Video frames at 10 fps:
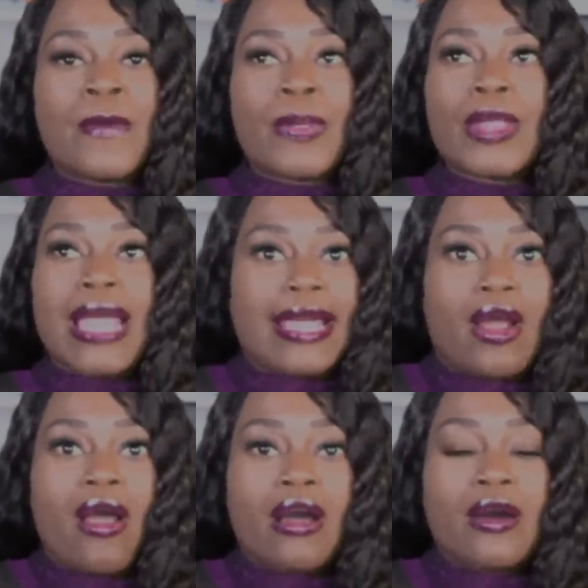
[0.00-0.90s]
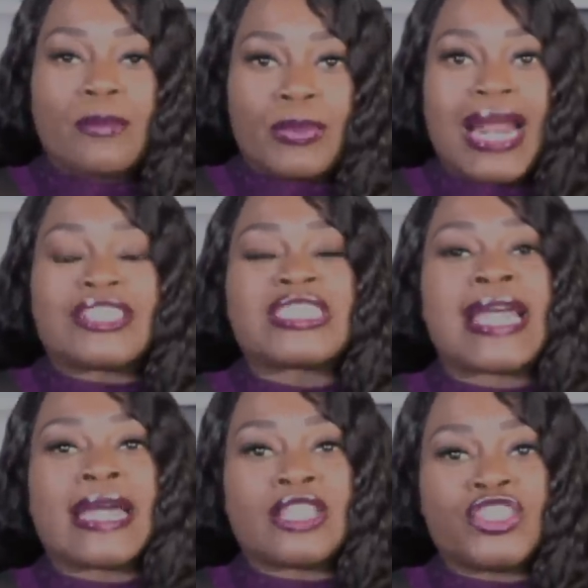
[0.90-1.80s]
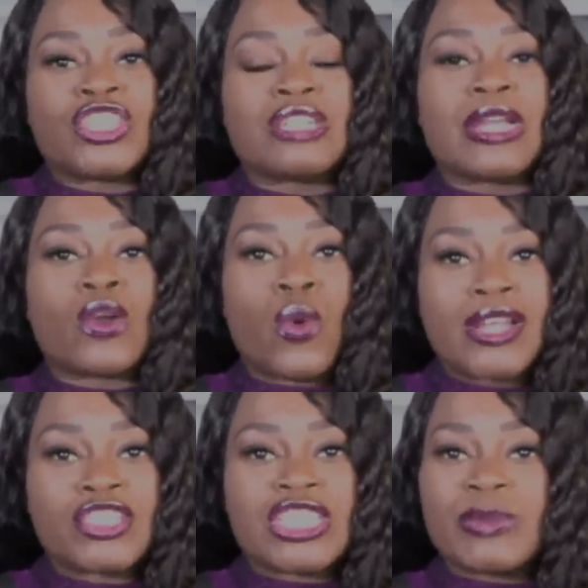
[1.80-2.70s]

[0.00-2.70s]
at all, but I just had legitimate questions